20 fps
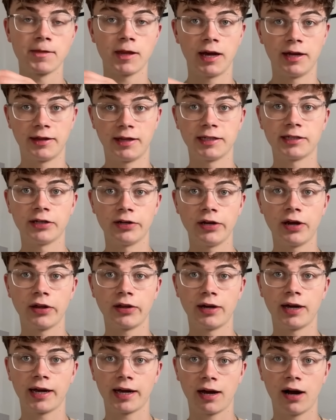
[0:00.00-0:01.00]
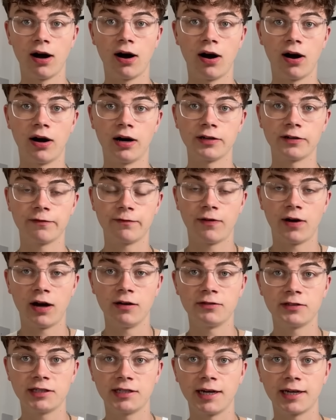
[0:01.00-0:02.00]
there's another like hard
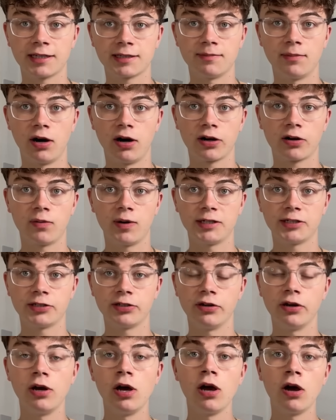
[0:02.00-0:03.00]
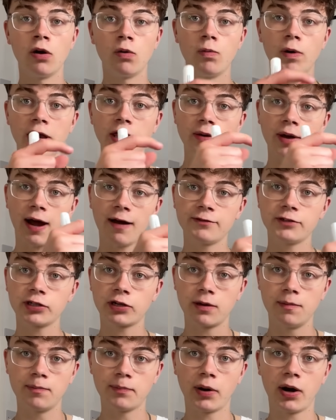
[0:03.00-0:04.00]
5-6 mark question where you have to
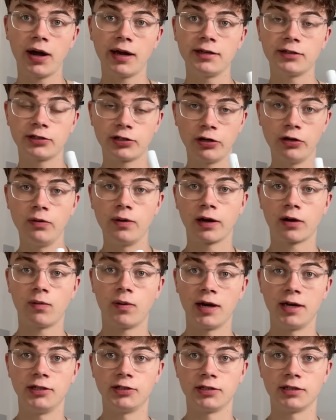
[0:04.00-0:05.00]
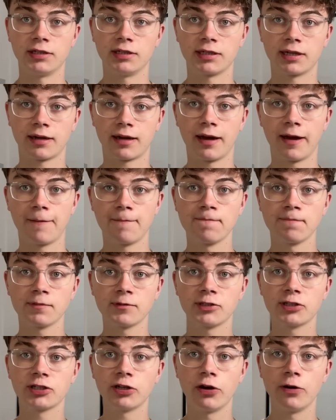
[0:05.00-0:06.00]
combine two equations, okay?
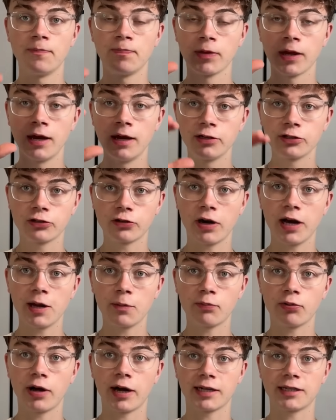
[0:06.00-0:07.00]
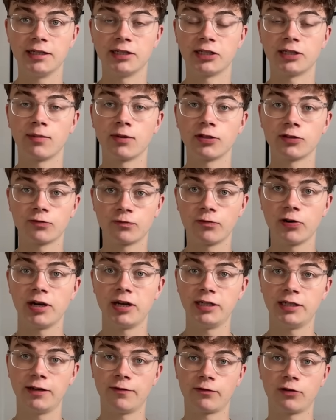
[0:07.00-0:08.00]
So try and practice some of those
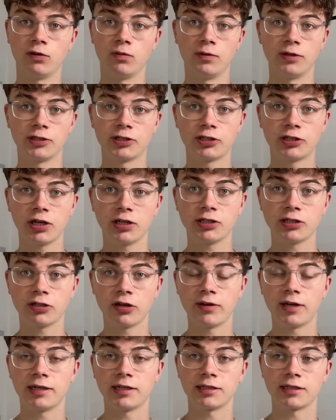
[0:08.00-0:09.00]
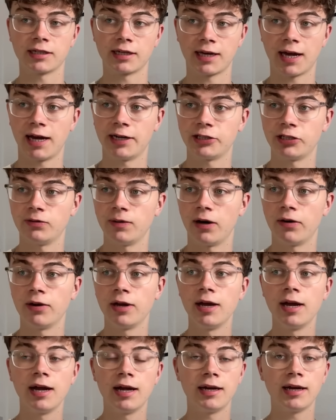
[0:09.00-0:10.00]
really difficult ones just so that doesn't catch you out
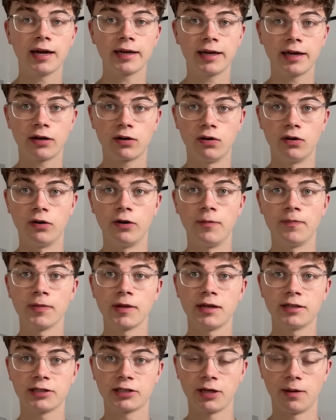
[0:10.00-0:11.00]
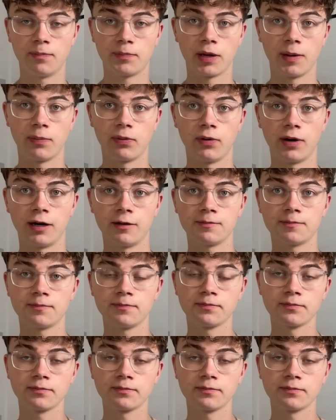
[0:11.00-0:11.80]
like it caught some people out.